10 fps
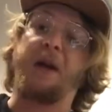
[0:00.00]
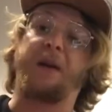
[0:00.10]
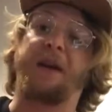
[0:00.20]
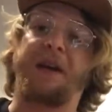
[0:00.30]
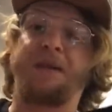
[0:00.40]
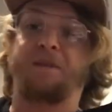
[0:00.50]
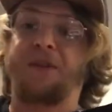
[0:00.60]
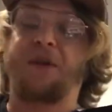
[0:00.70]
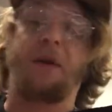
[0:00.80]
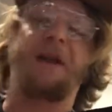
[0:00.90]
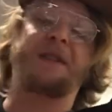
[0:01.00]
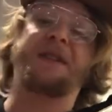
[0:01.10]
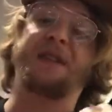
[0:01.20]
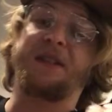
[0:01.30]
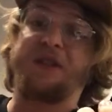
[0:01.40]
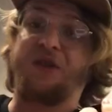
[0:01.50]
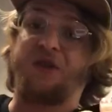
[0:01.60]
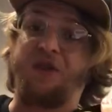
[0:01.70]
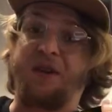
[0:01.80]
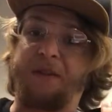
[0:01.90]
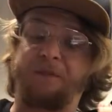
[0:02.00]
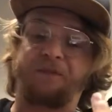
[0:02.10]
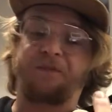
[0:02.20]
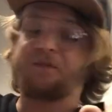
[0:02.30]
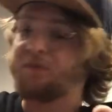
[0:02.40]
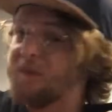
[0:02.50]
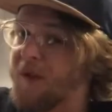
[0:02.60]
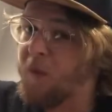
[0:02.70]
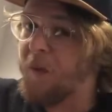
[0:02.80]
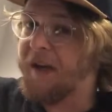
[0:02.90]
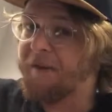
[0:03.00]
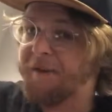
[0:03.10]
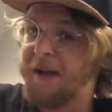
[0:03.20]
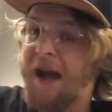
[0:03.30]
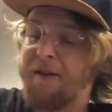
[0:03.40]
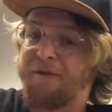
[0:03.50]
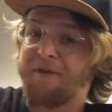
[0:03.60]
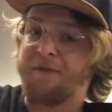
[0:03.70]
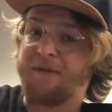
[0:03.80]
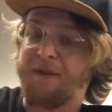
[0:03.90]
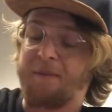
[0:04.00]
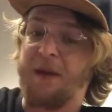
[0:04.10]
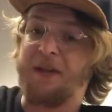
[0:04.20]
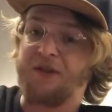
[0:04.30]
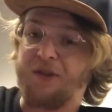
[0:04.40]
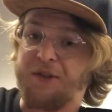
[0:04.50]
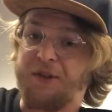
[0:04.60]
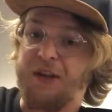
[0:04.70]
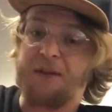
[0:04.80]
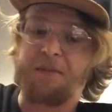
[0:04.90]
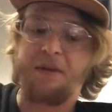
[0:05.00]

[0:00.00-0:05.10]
Okay, so on the 6th string, we have an F major shape.